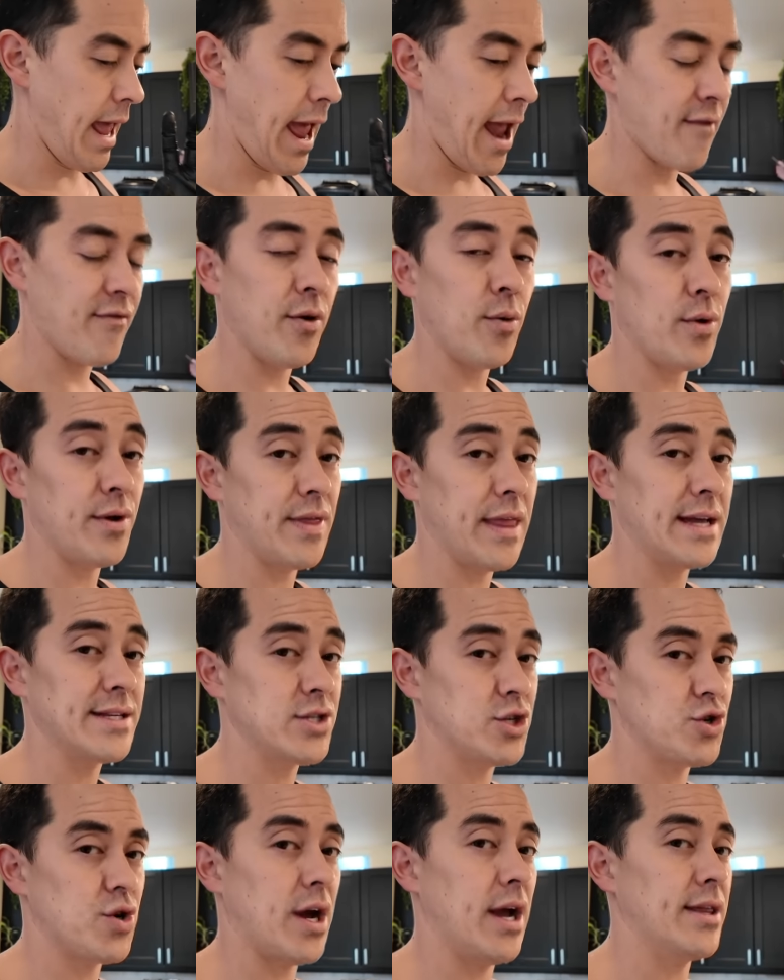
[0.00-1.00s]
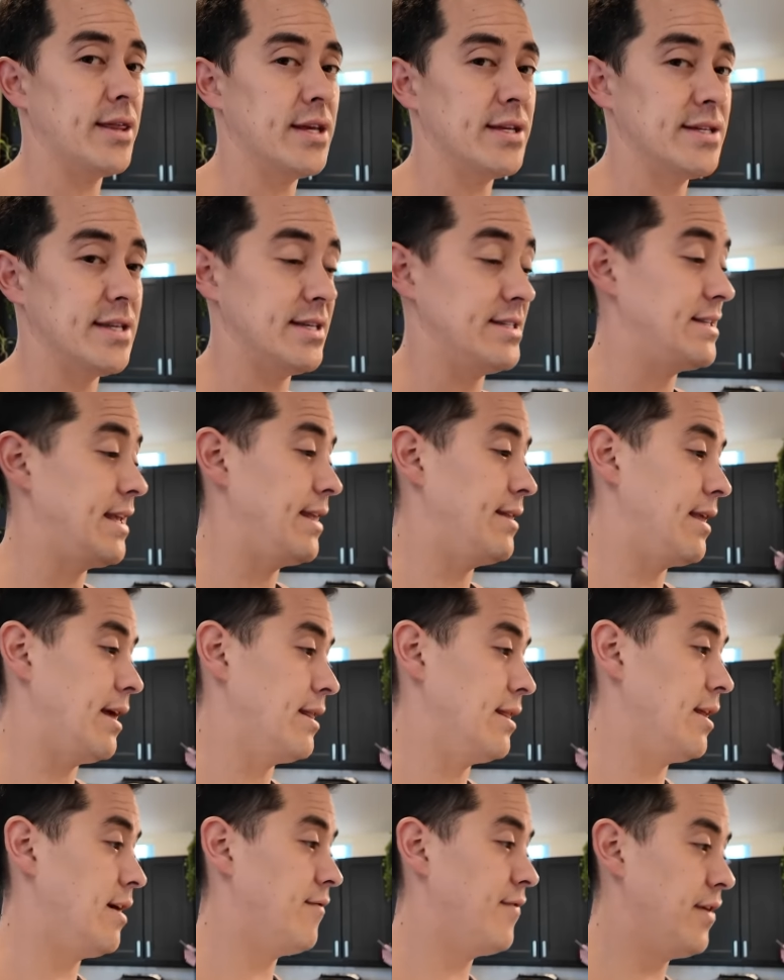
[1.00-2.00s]
Everyone that's tried this, they say they
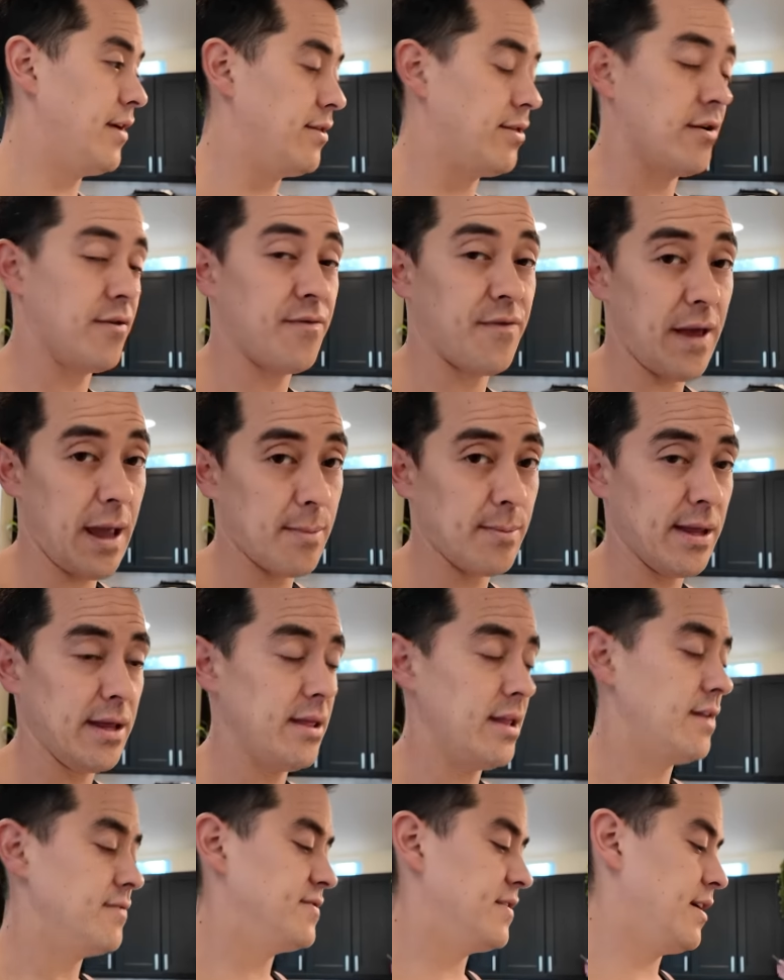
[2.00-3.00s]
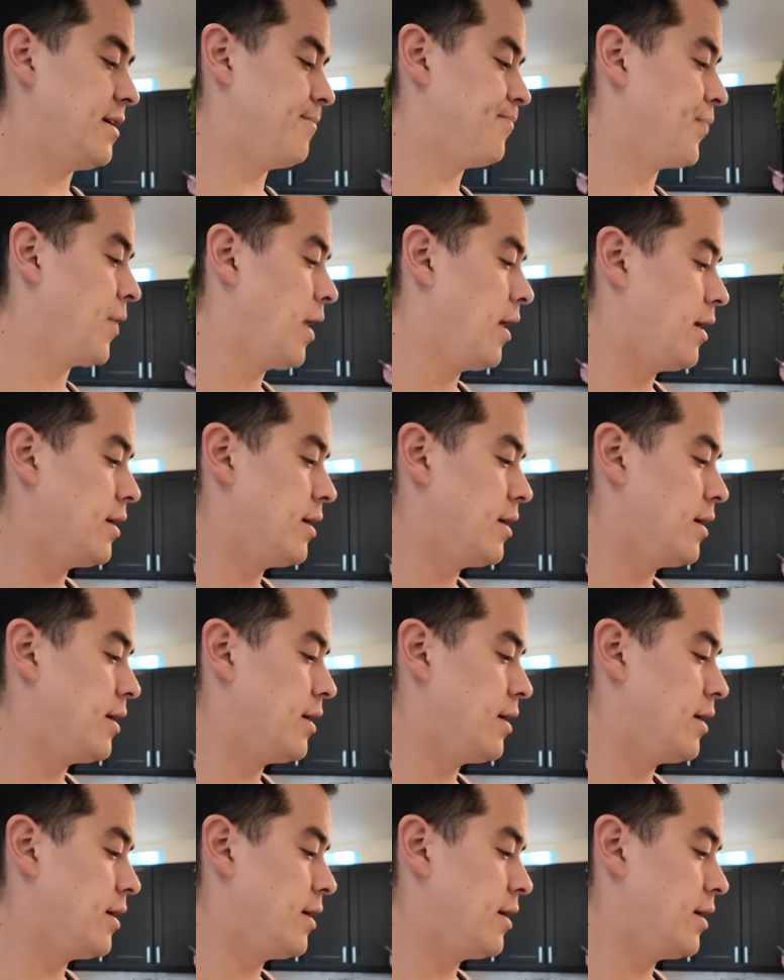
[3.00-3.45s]
love it. Their family loves it.